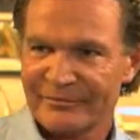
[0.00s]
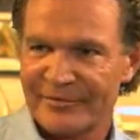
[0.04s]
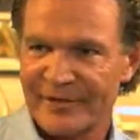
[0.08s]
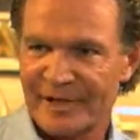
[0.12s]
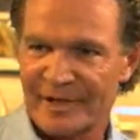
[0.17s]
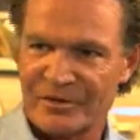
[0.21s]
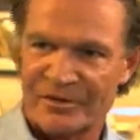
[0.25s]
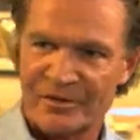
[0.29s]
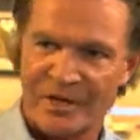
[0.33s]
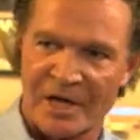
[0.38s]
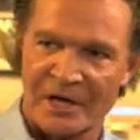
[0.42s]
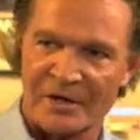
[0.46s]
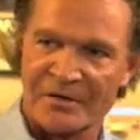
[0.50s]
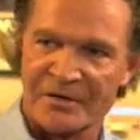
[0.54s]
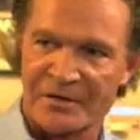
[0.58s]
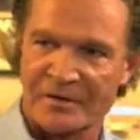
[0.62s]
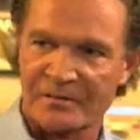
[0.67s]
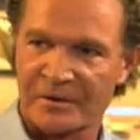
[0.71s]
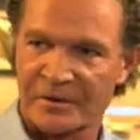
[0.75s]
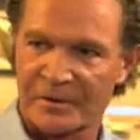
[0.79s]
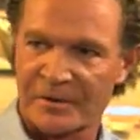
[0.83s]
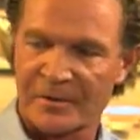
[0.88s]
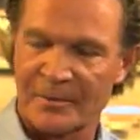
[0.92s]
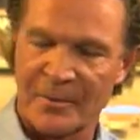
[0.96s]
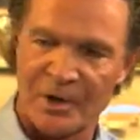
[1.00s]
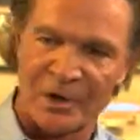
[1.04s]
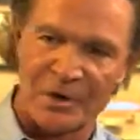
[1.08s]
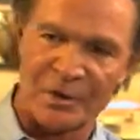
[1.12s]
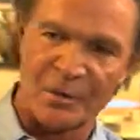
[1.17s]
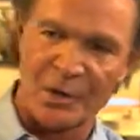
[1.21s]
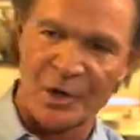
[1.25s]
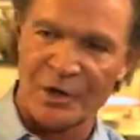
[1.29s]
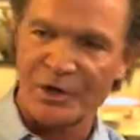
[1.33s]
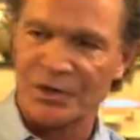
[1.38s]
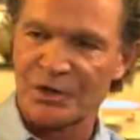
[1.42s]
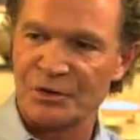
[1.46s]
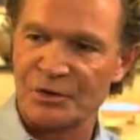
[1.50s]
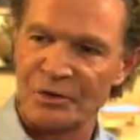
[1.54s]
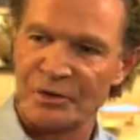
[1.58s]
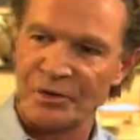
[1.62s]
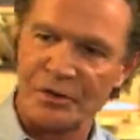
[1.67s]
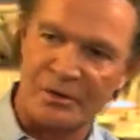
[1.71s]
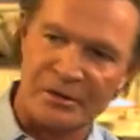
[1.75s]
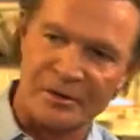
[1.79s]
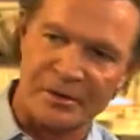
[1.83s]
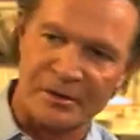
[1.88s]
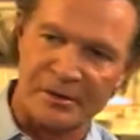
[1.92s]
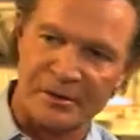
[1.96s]
It's that simple. No matter what you
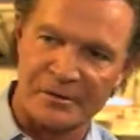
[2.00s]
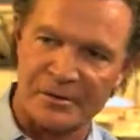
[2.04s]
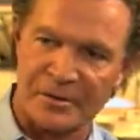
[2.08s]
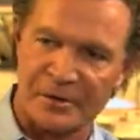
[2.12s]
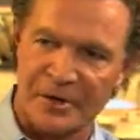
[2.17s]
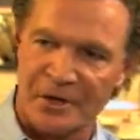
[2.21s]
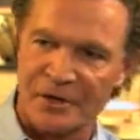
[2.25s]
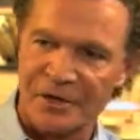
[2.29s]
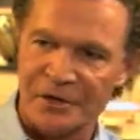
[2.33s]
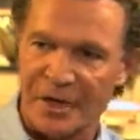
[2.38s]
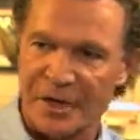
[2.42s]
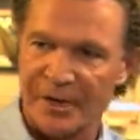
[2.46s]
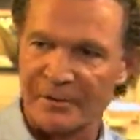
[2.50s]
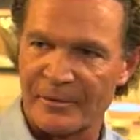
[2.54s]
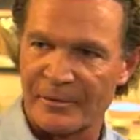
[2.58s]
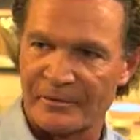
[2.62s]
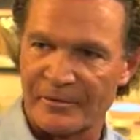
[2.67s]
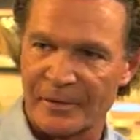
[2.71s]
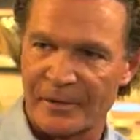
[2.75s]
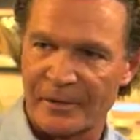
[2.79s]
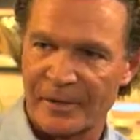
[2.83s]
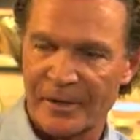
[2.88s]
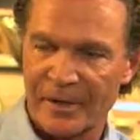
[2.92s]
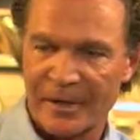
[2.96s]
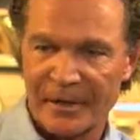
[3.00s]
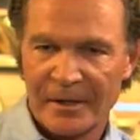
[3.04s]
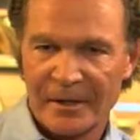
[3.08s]
do a great job of it.